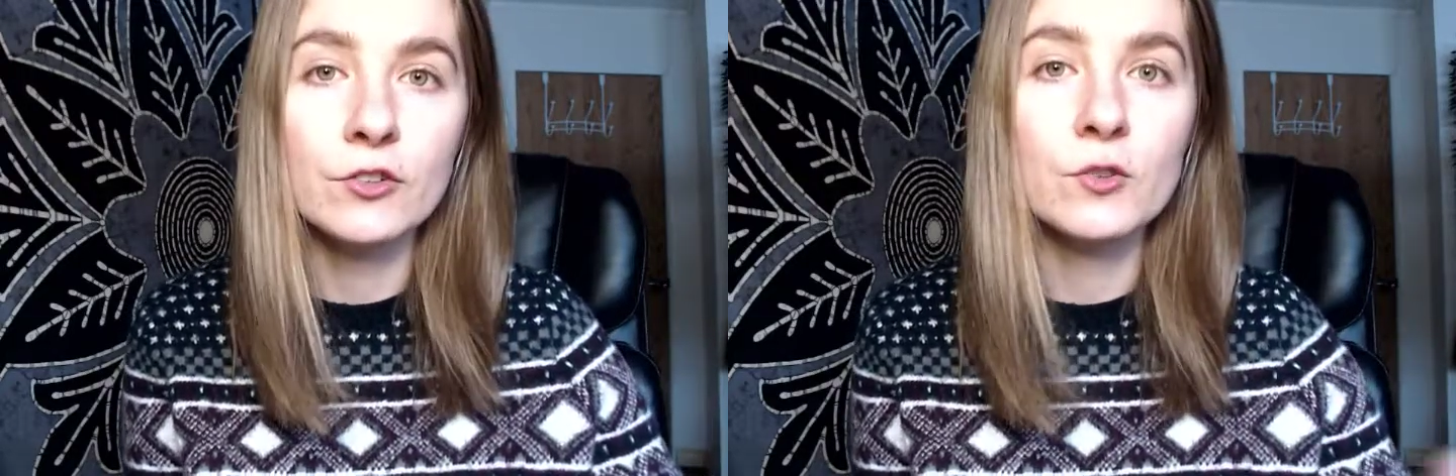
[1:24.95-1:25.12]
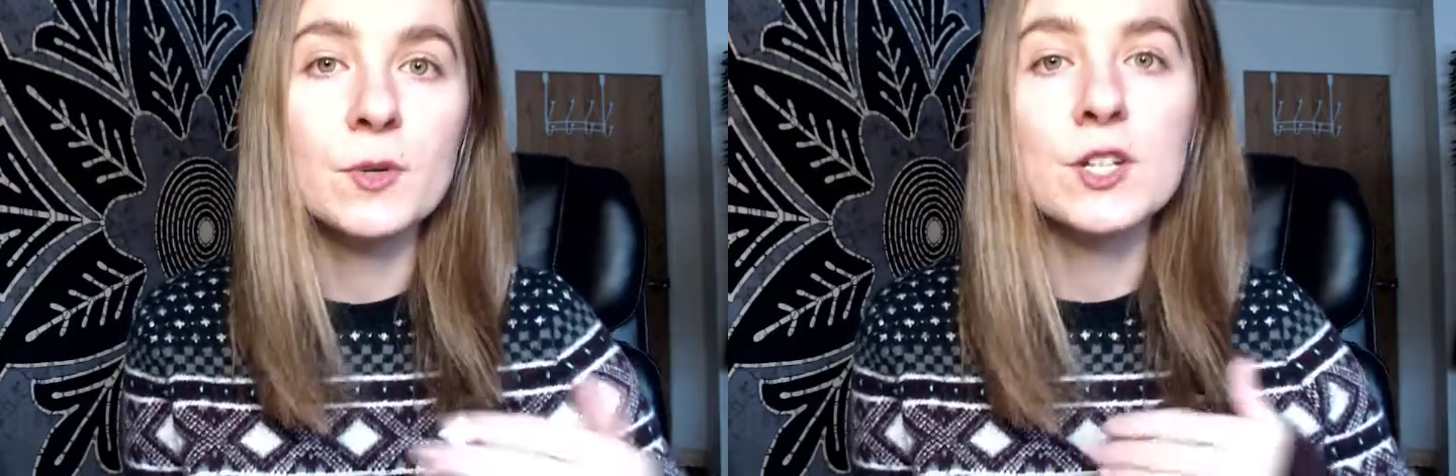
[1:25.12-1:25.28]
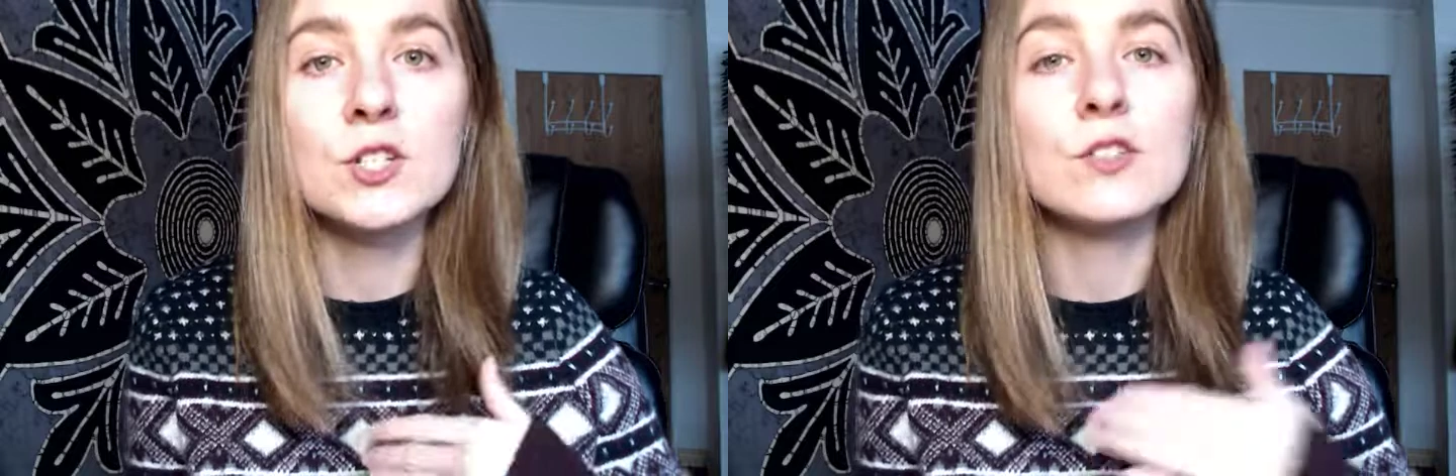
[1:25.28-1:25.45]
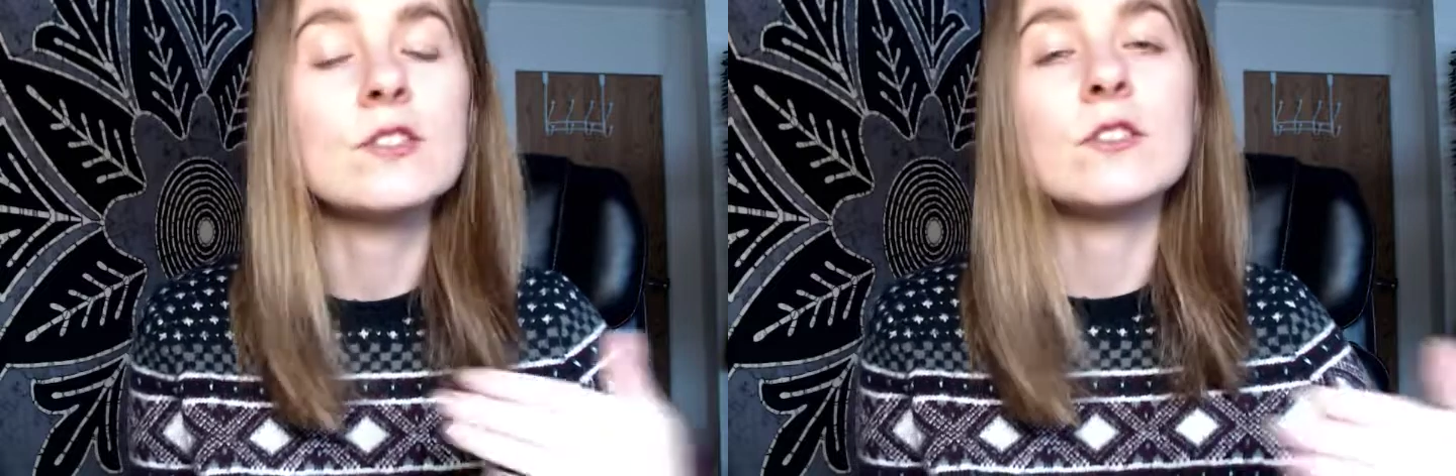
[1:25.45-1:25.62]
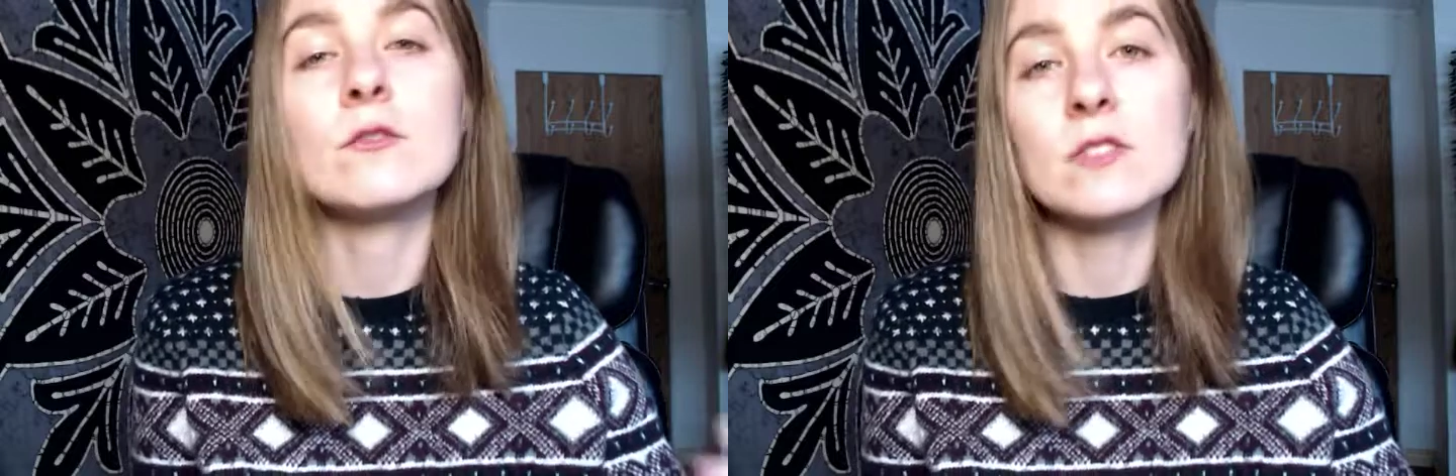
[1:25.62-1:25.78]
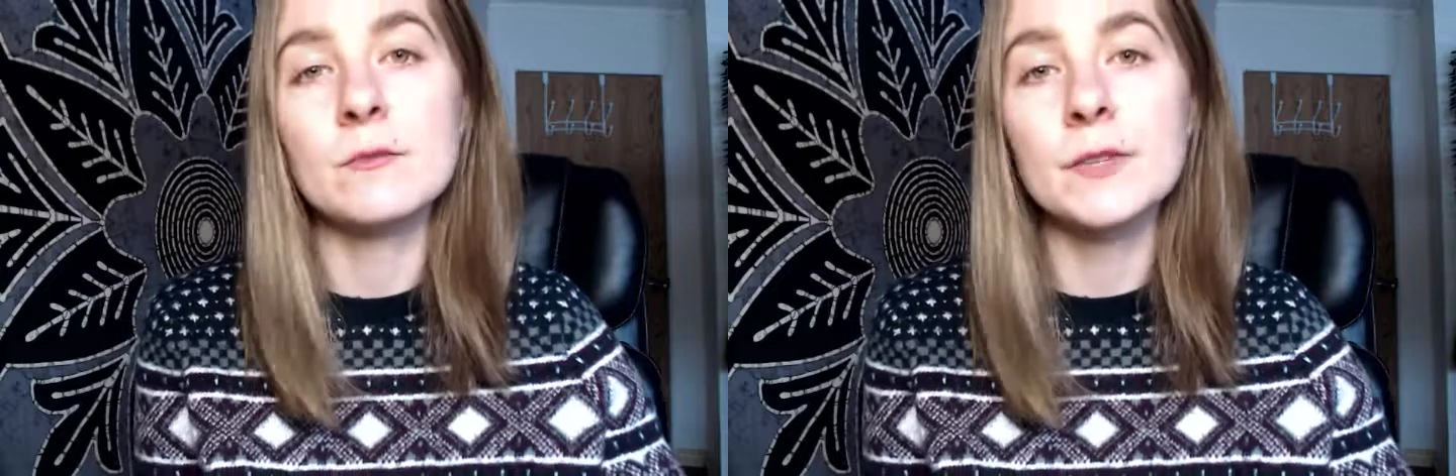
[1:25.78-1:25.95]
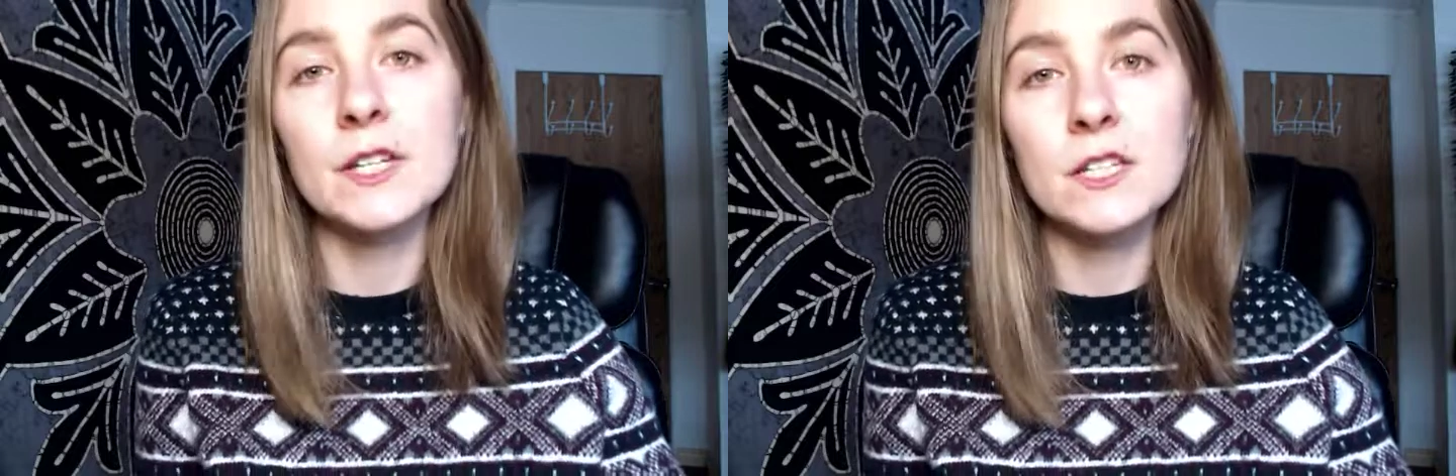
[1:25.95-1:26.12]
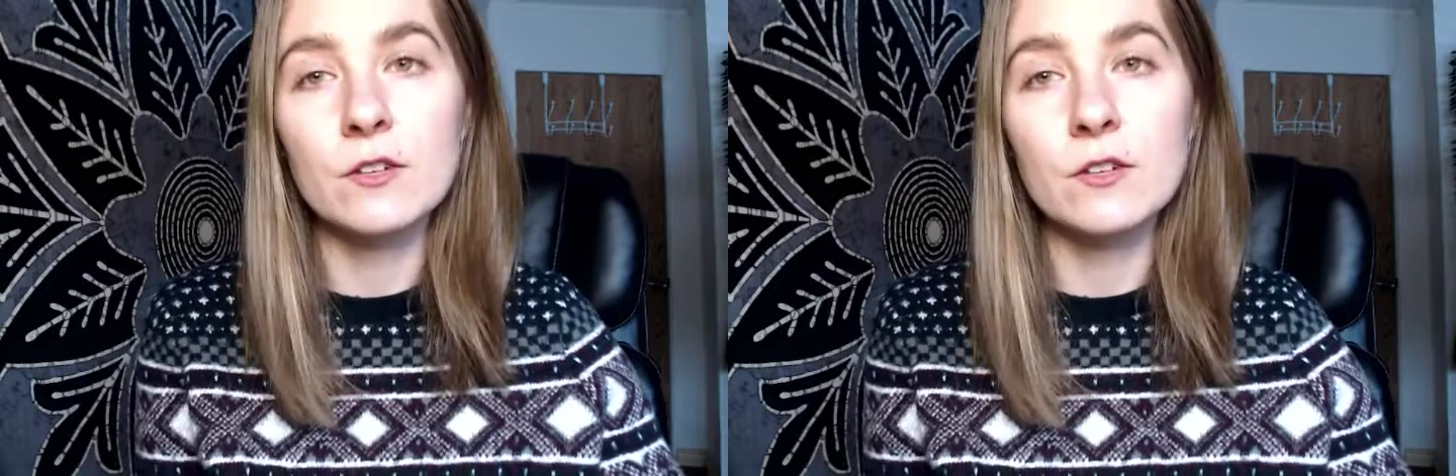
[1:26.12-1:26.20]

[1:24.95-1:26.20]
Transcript: or we should do something